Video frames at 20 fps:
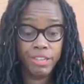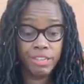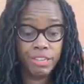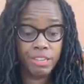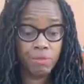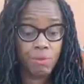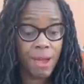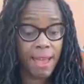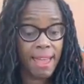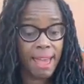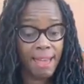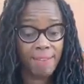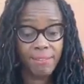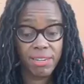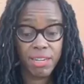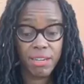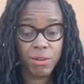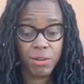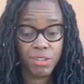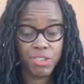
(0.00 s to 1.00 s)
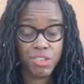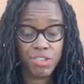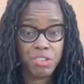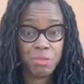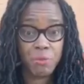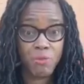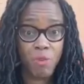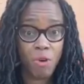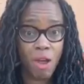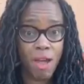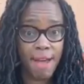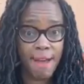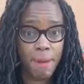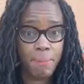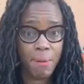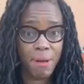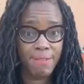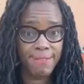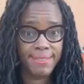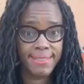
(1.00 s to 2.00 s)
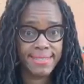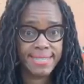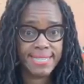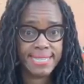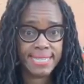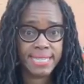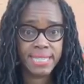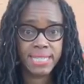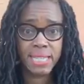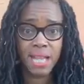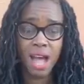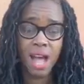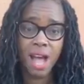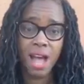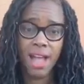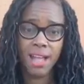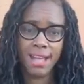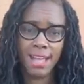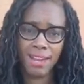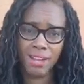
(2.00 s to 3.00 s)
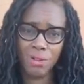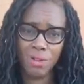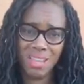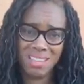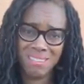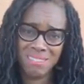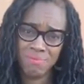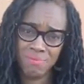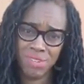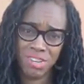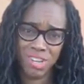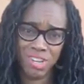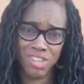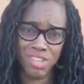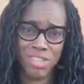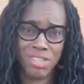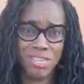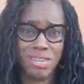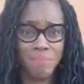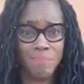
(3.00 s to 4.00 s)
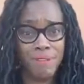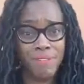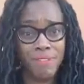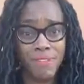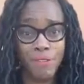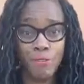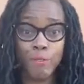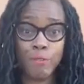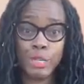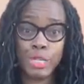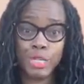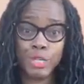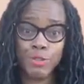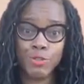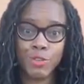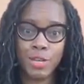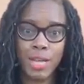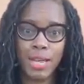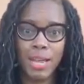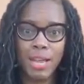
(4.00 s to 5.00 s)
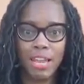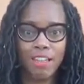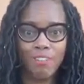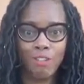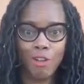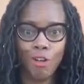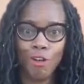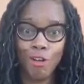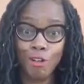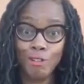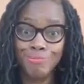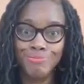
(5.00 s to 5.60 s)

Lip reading: do I have any questions before I hop off of this? Because I gotta go have some tagine in my favorite restaurant. I love y'all.